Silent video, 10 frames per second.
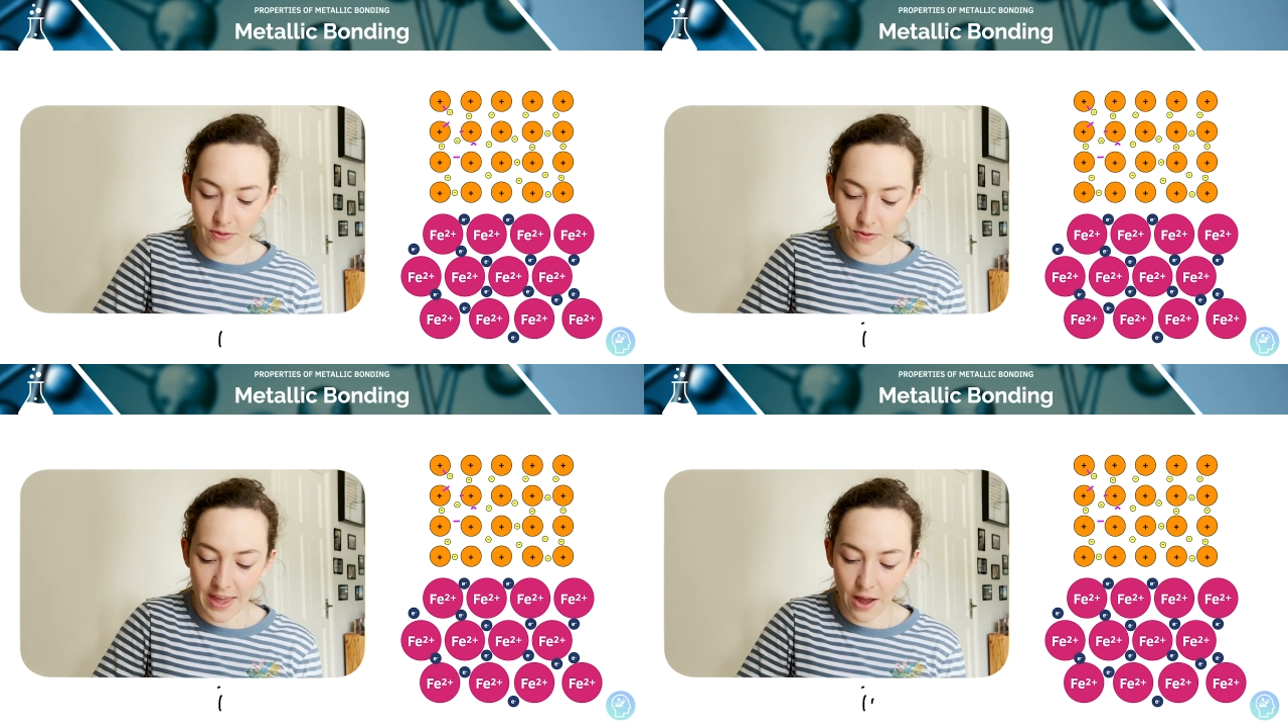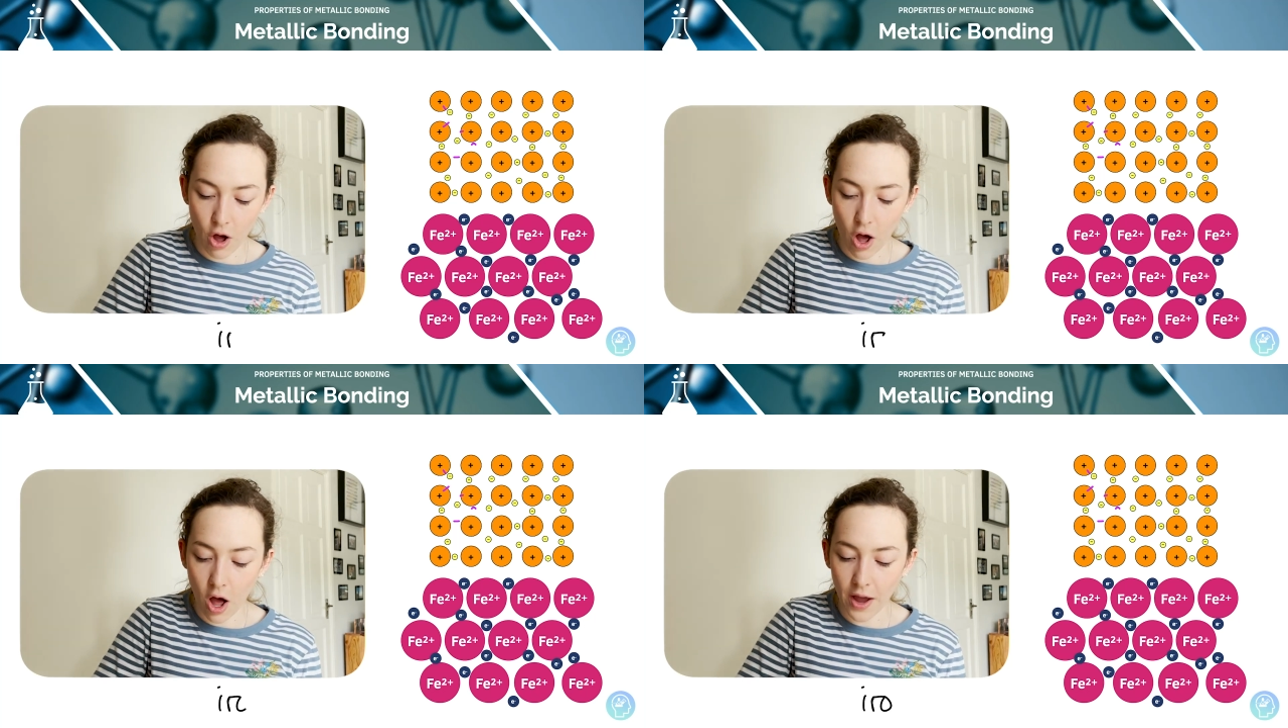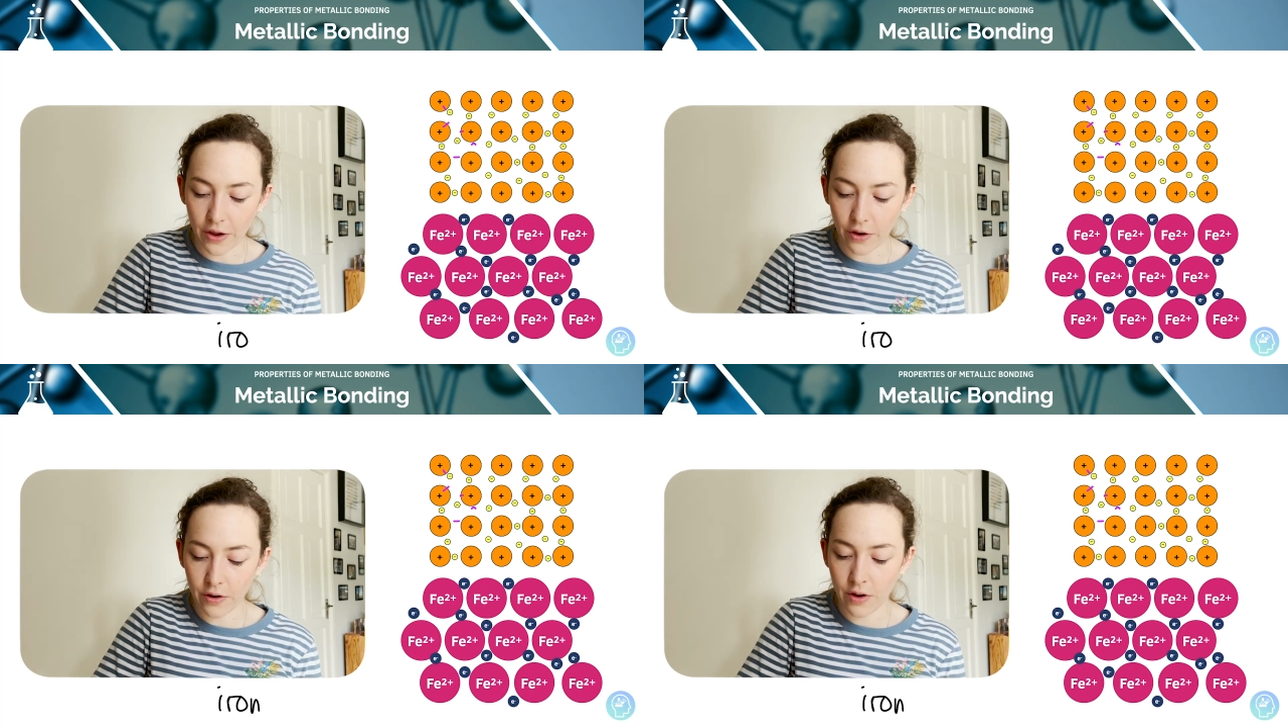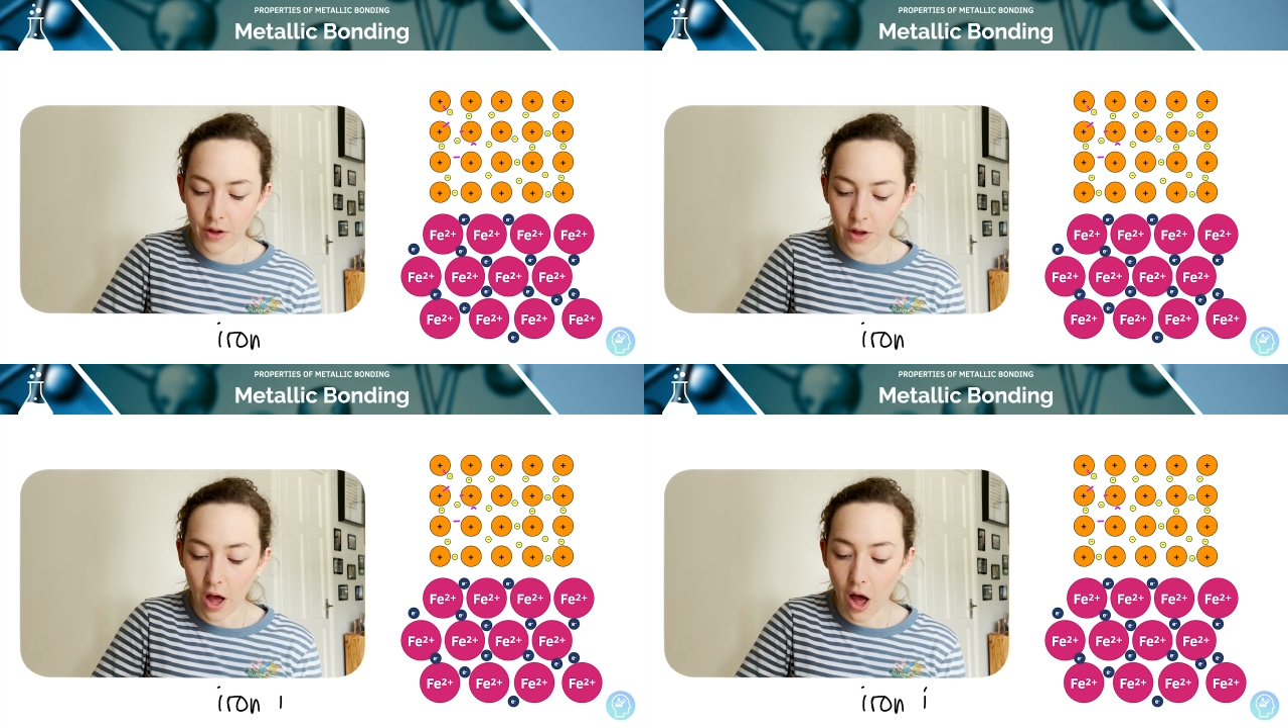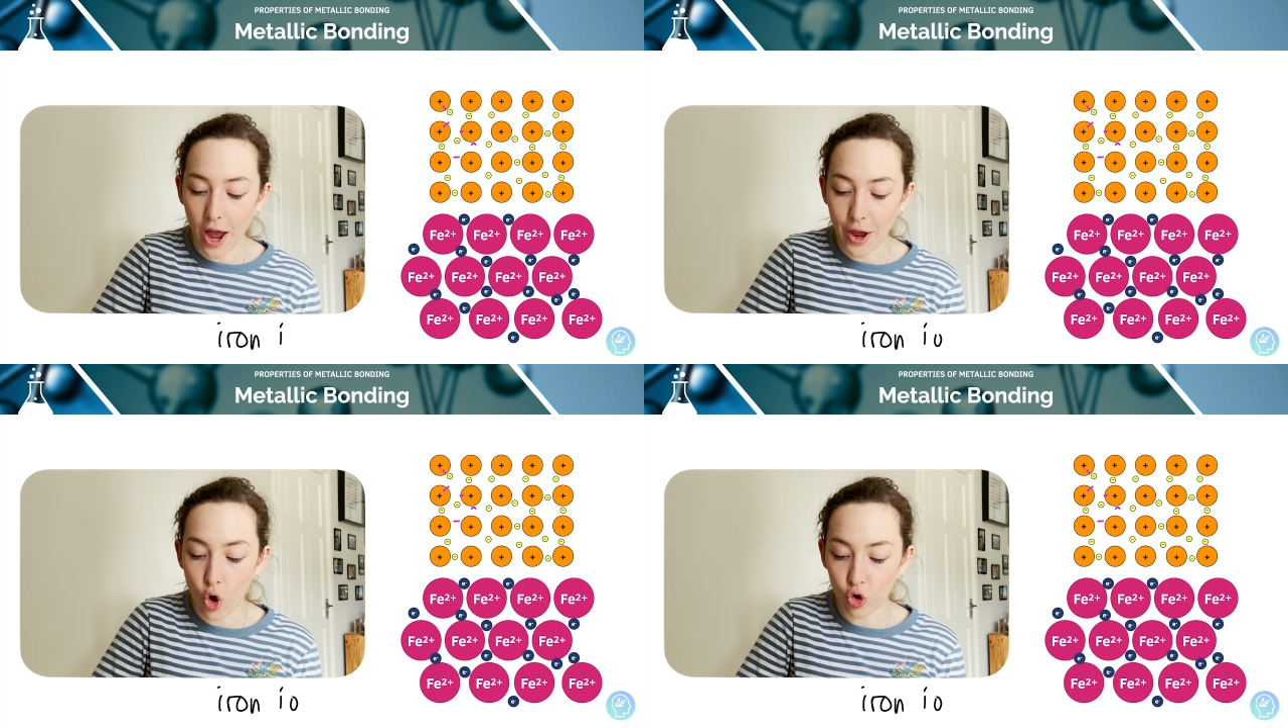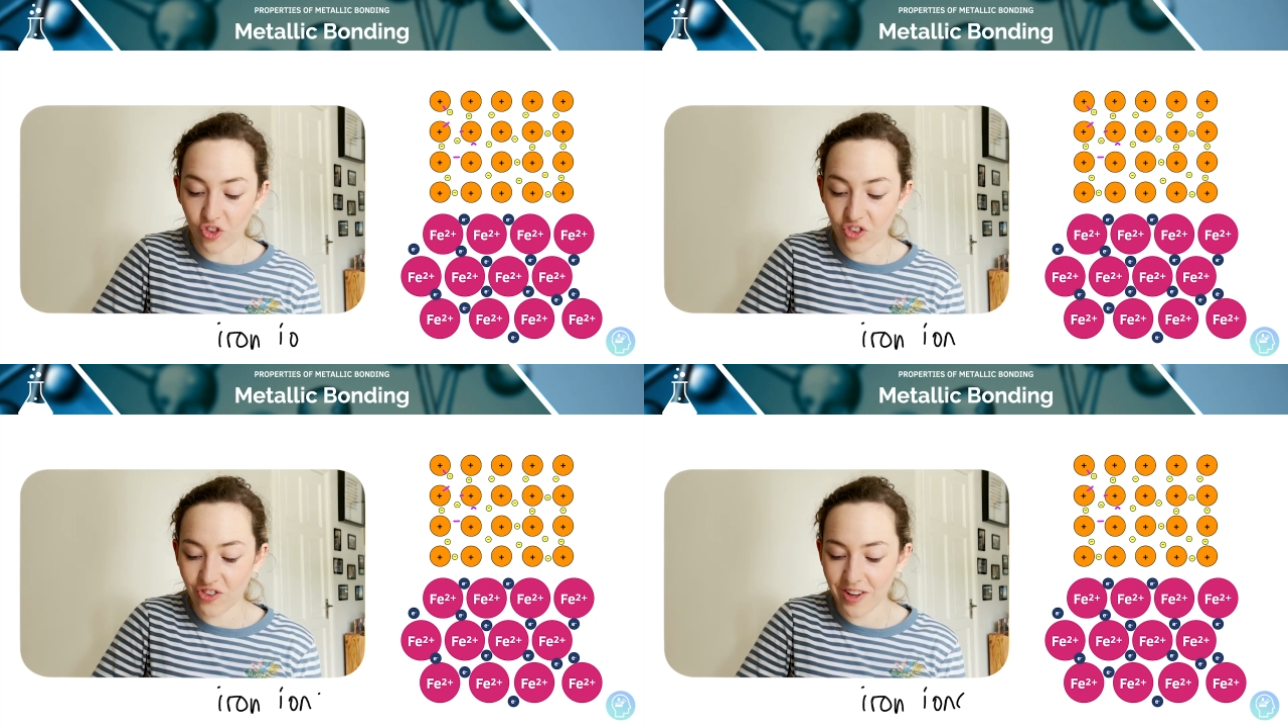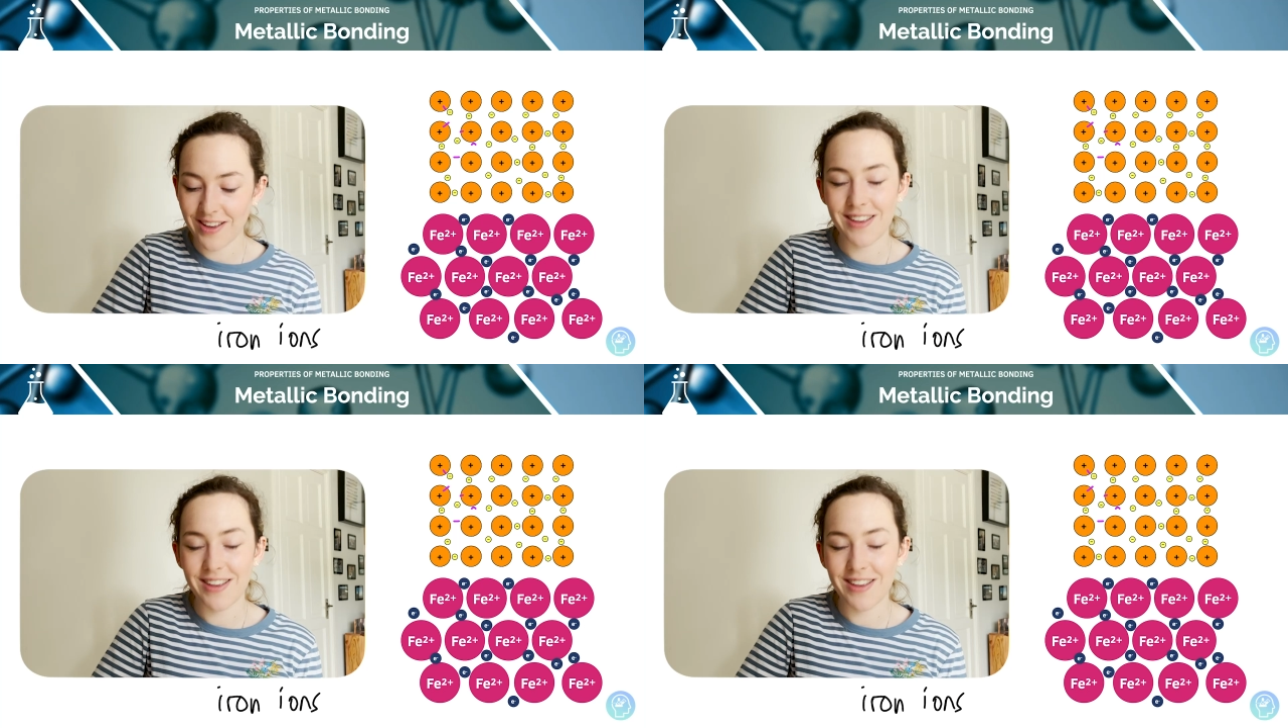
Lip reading: they are ions.